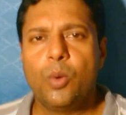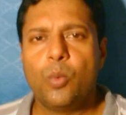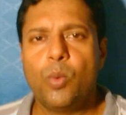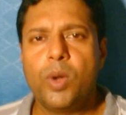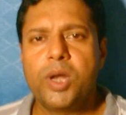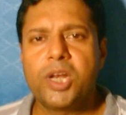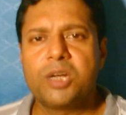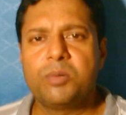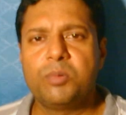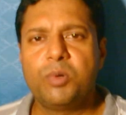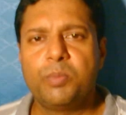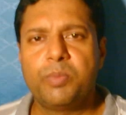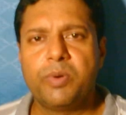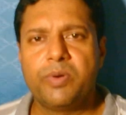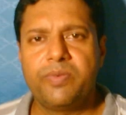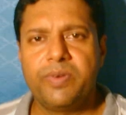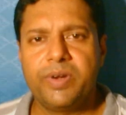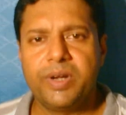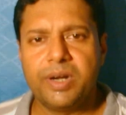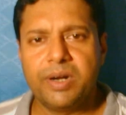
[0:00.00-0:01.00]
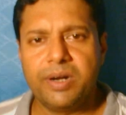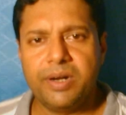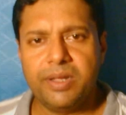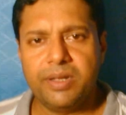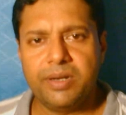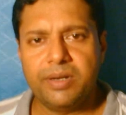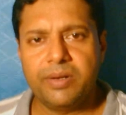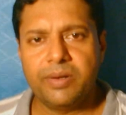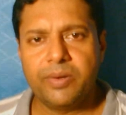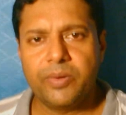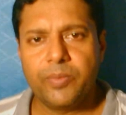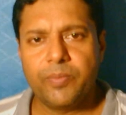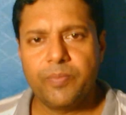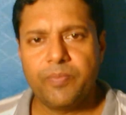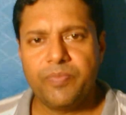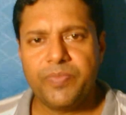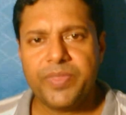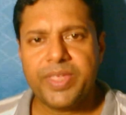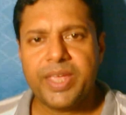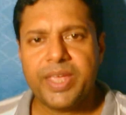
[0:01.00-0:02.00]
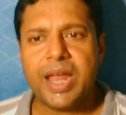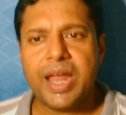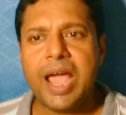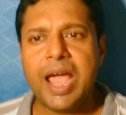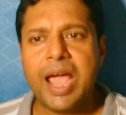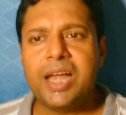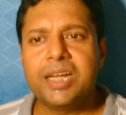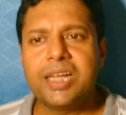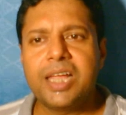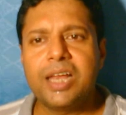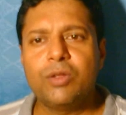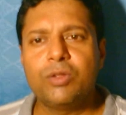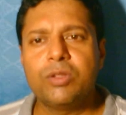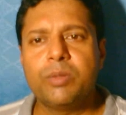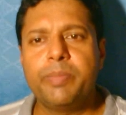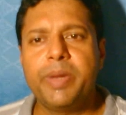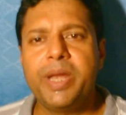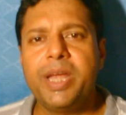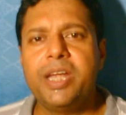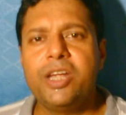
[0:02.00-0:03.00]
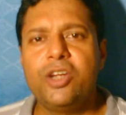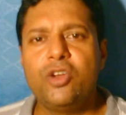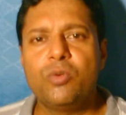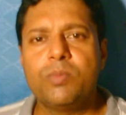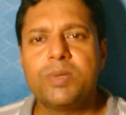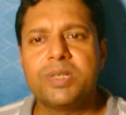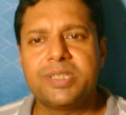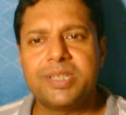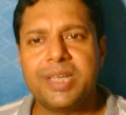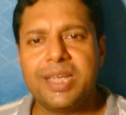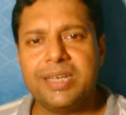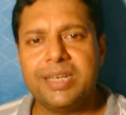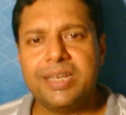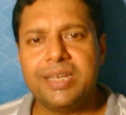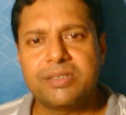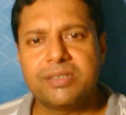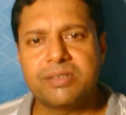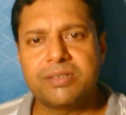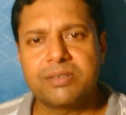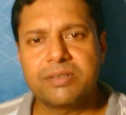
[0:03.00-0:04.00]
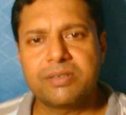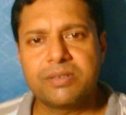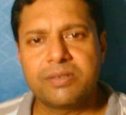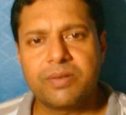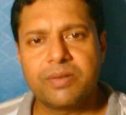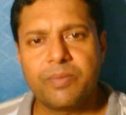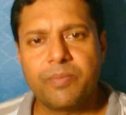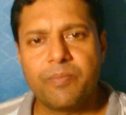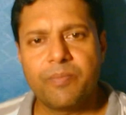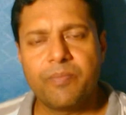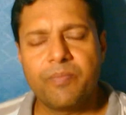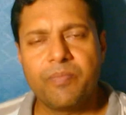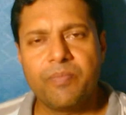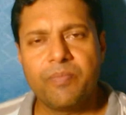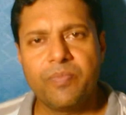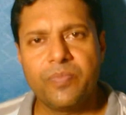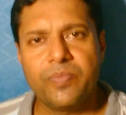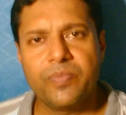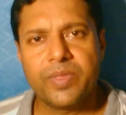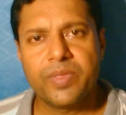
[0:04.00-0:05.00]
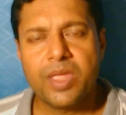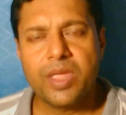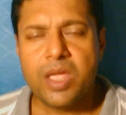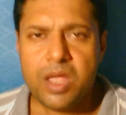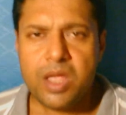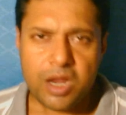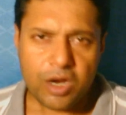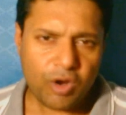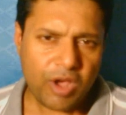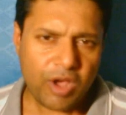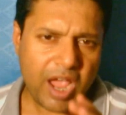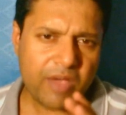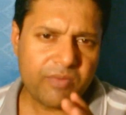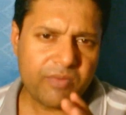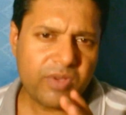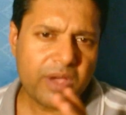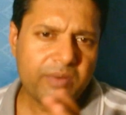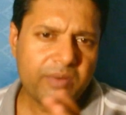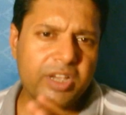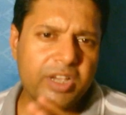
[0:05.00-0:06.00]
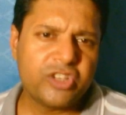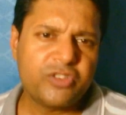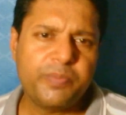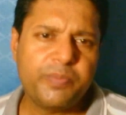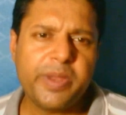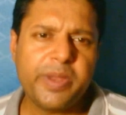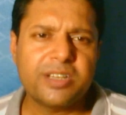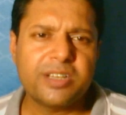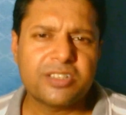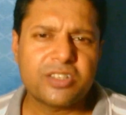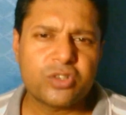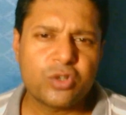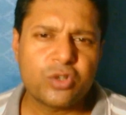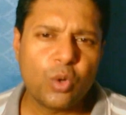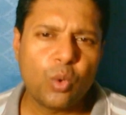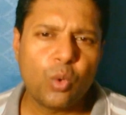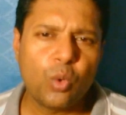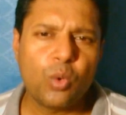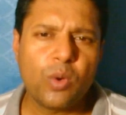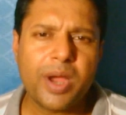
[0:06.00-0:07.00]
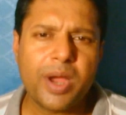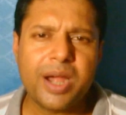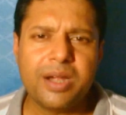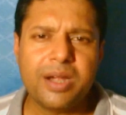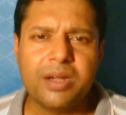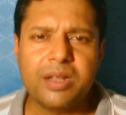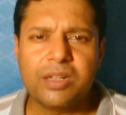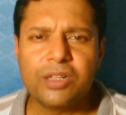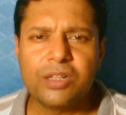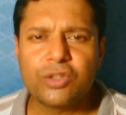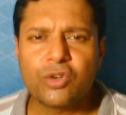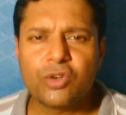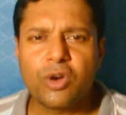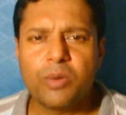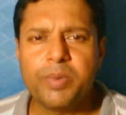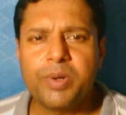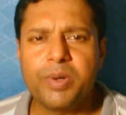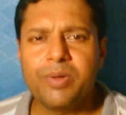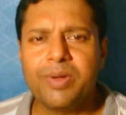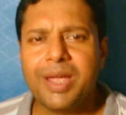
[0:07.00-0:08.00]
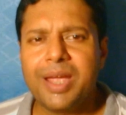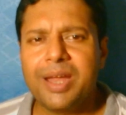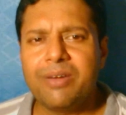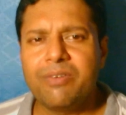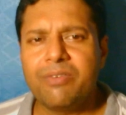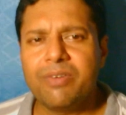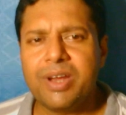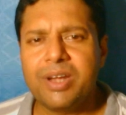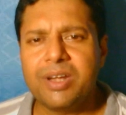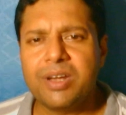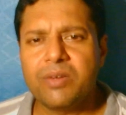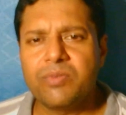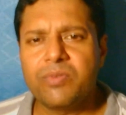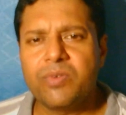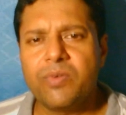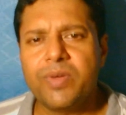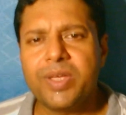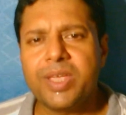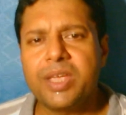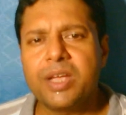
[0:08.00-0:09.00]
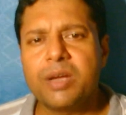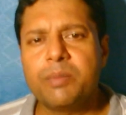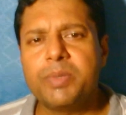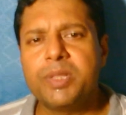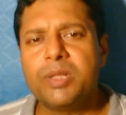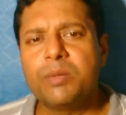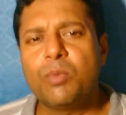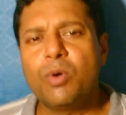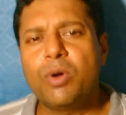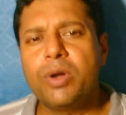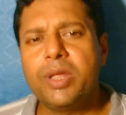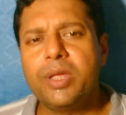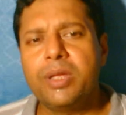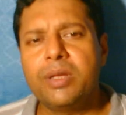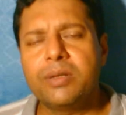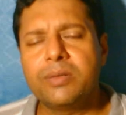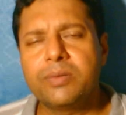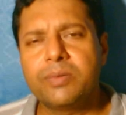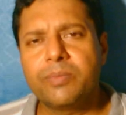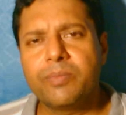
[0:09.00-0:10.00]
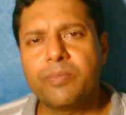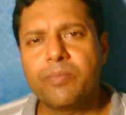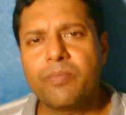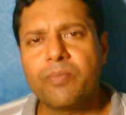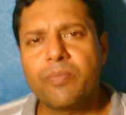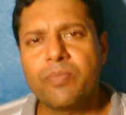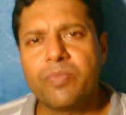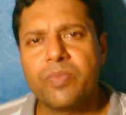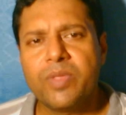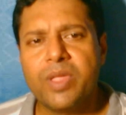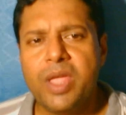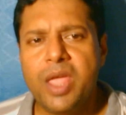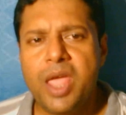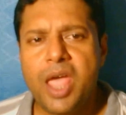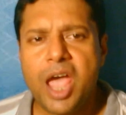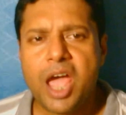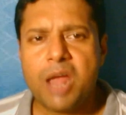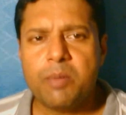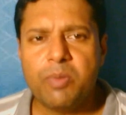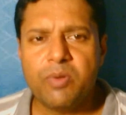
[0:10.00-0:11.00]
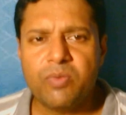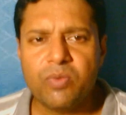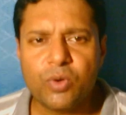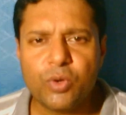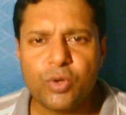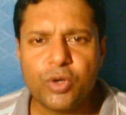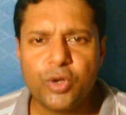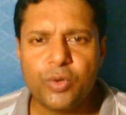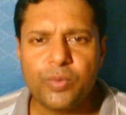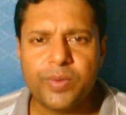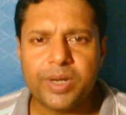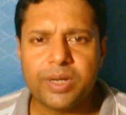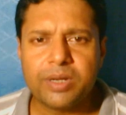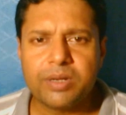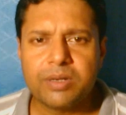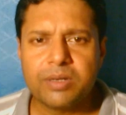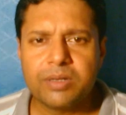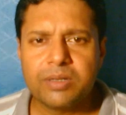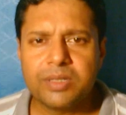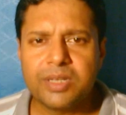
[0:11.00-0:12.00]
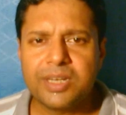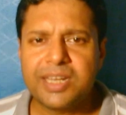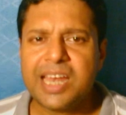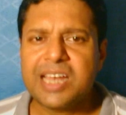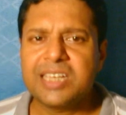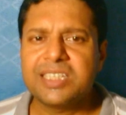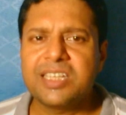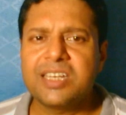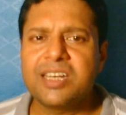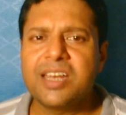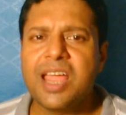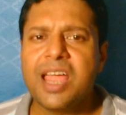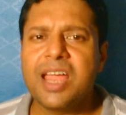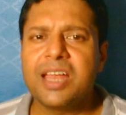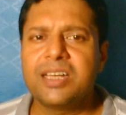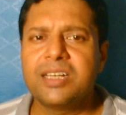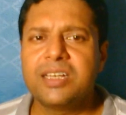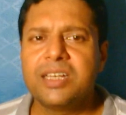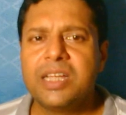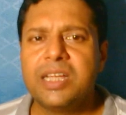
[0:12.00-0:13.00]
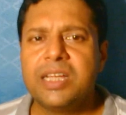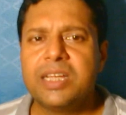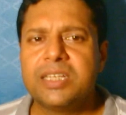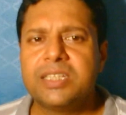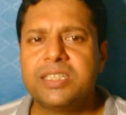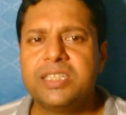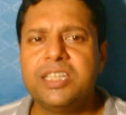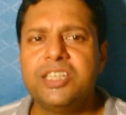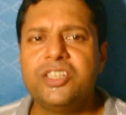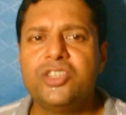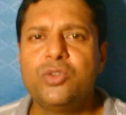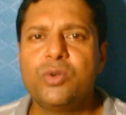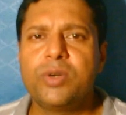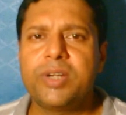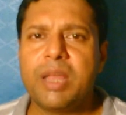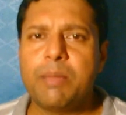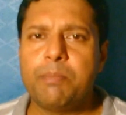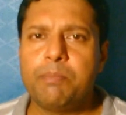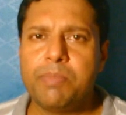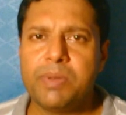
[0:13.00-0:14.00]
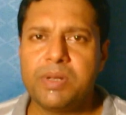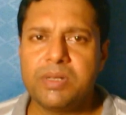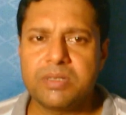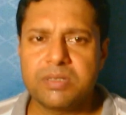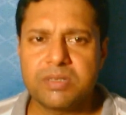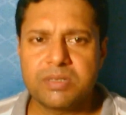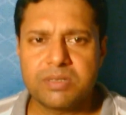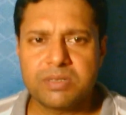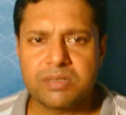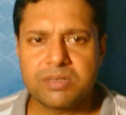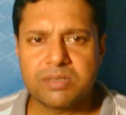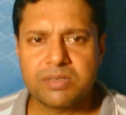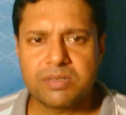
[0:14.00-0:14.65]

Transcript: Welcome to Perfect Guardian, and I'll tell you the brain tumor signs. Now, have you ever experienced a slow and dull throb in your head right after waking up in the morning? And before you knew it, the tension had seized your temples.